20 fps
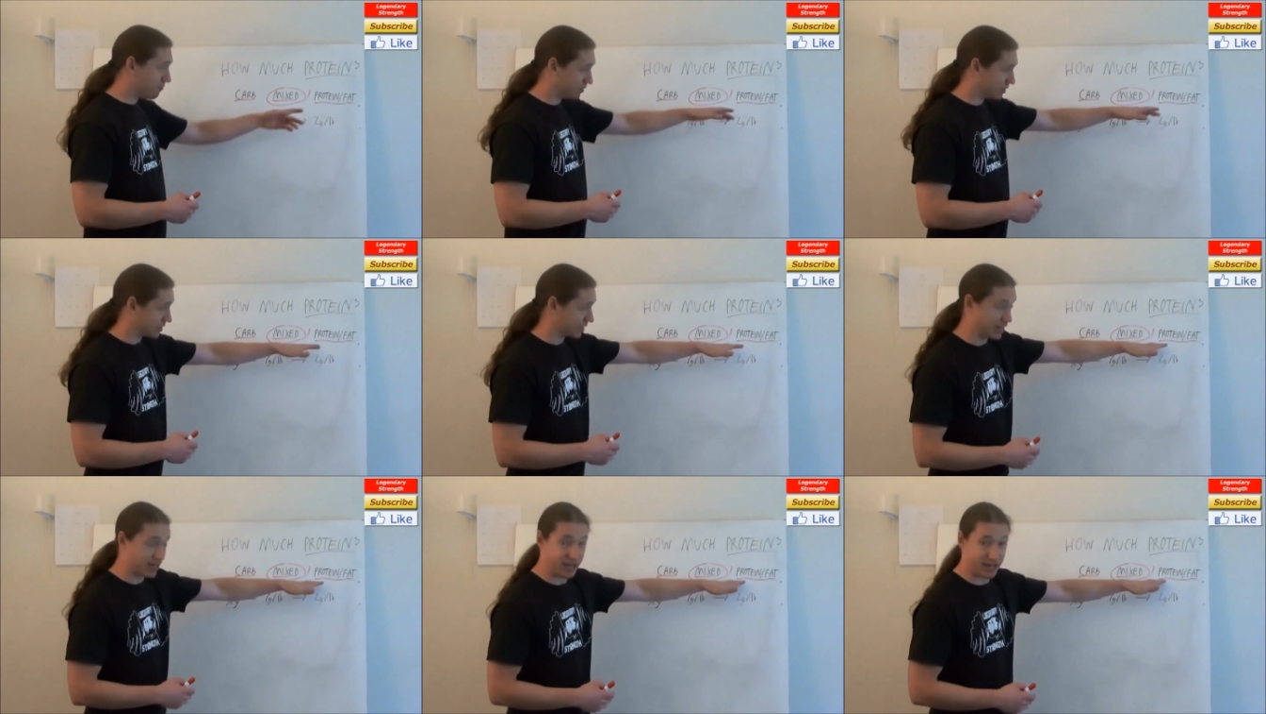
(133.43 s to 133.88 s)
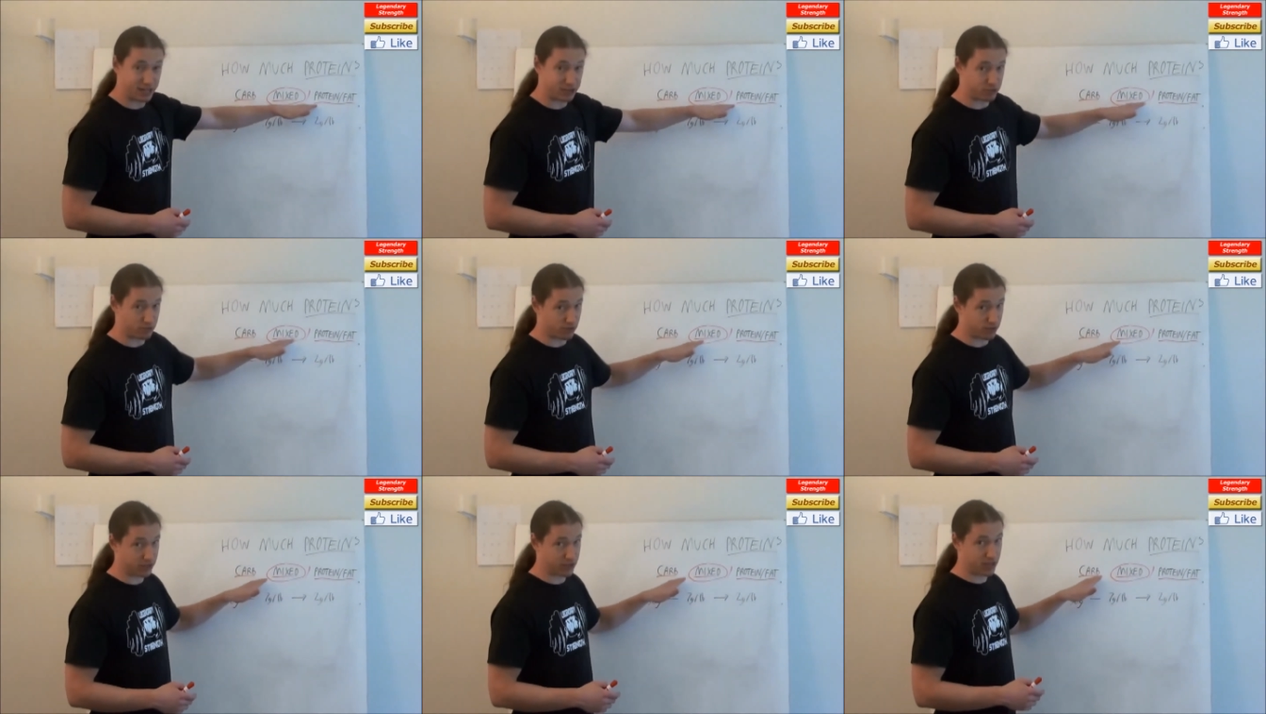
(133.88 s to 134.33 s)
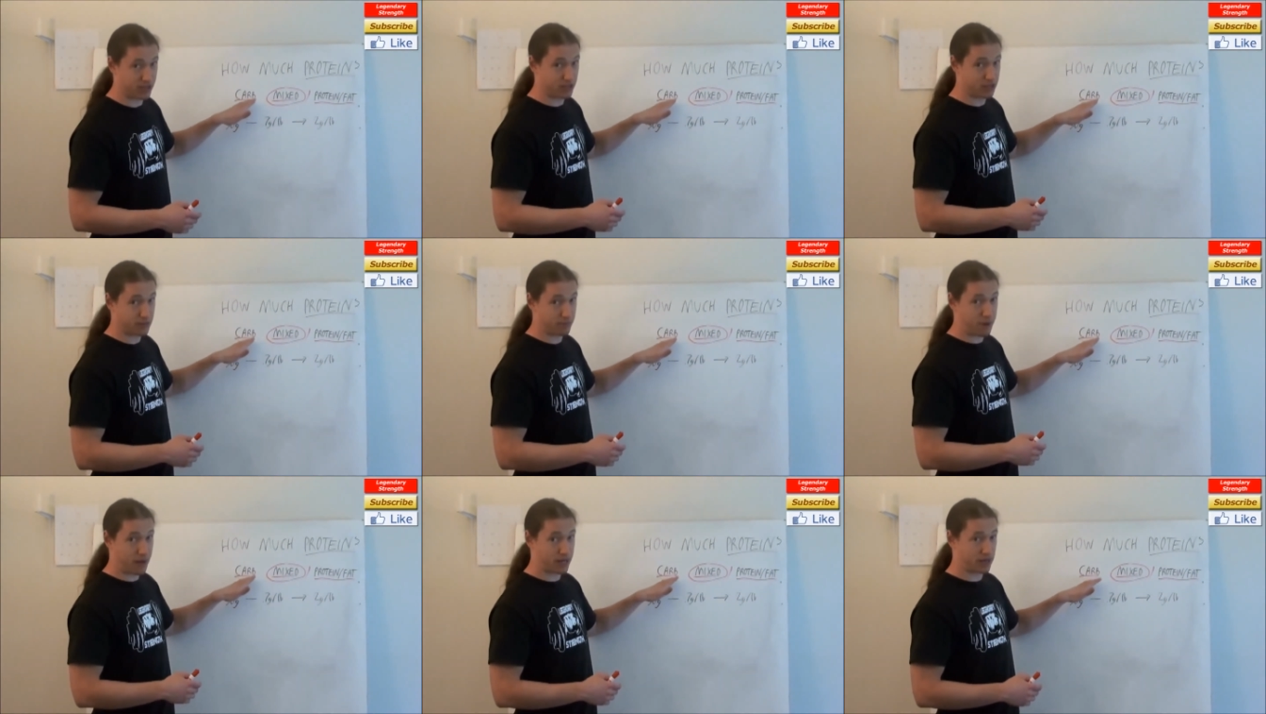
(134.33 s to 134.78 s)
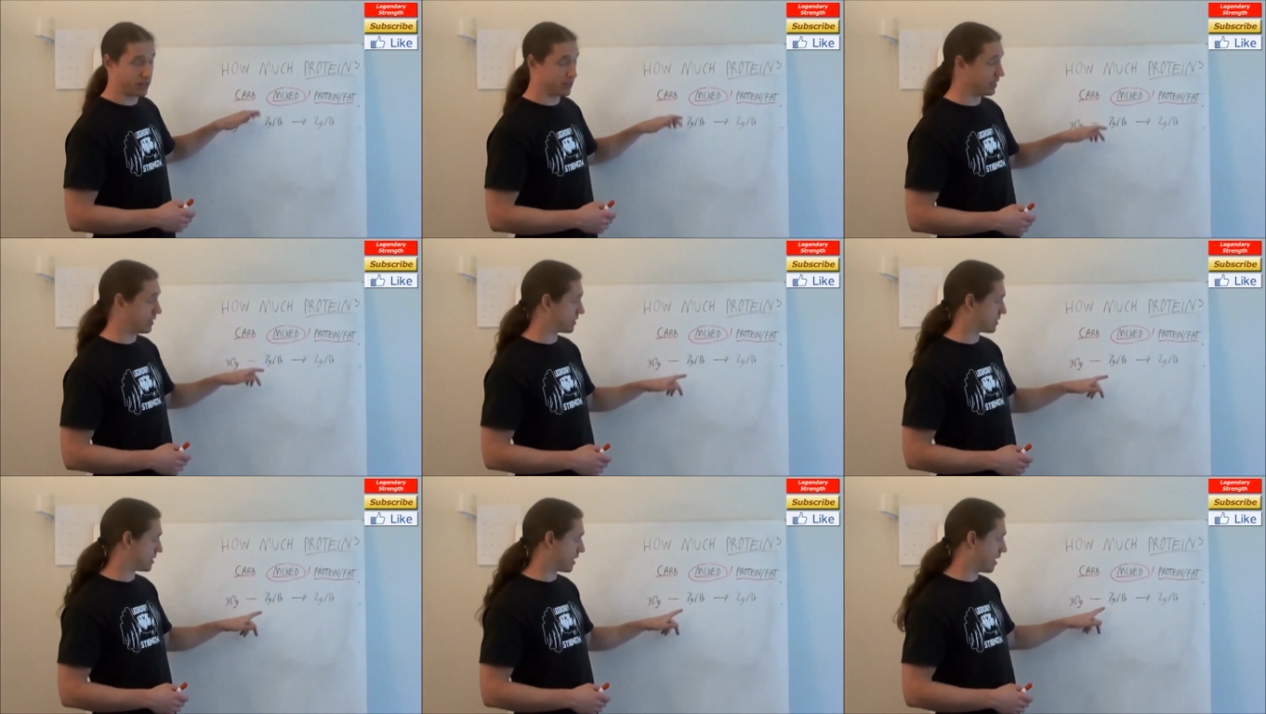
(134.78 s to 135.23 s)
Once again, it's really going to depend on
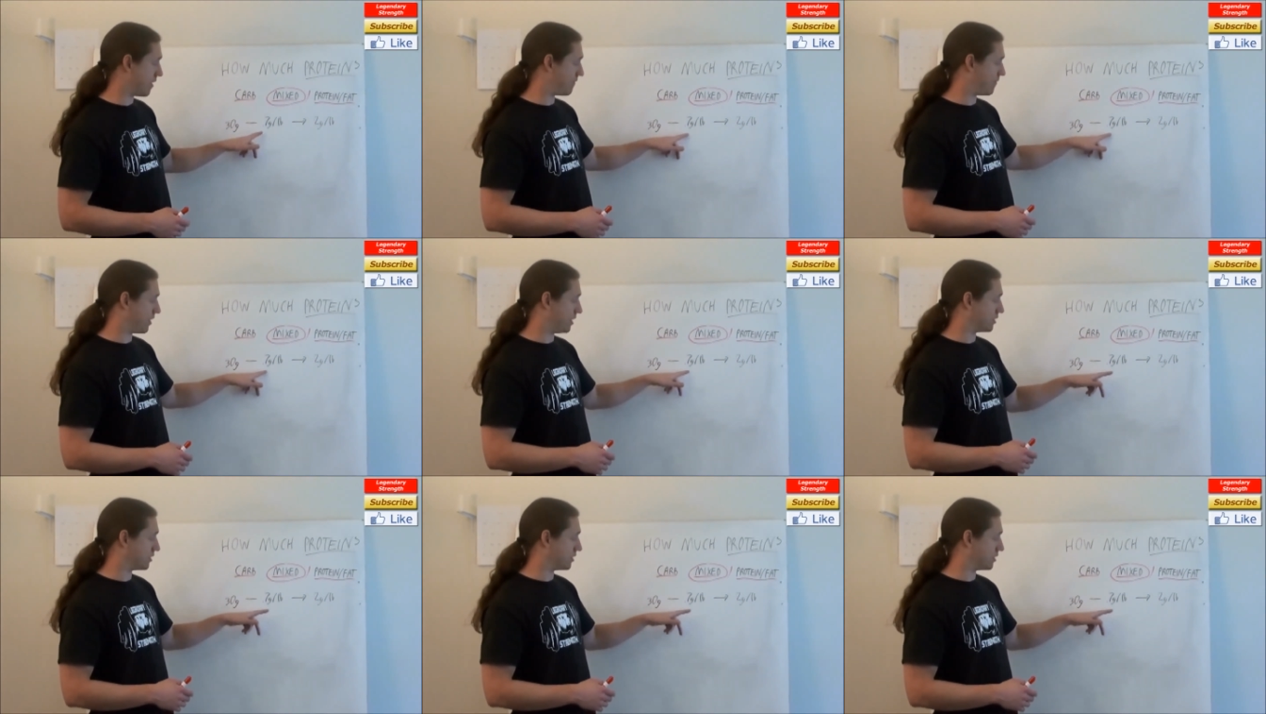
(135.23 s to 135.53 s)
this stuff,